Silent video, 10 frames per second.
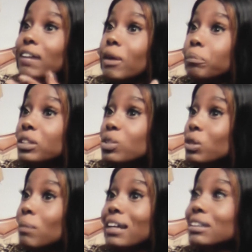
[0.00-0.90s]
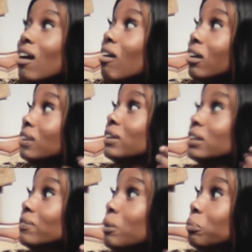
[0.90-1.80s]
even been to Ibadan or even
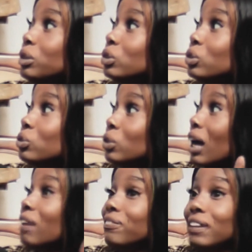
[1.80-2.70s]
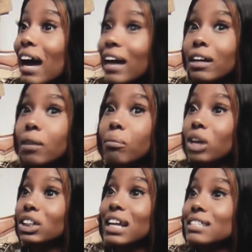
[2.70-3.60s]
been to VI,
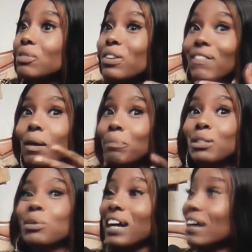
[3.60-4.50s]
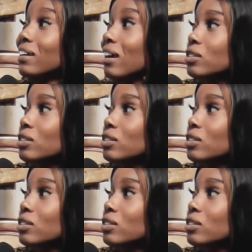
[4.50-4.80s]
much less you've never been to Canada.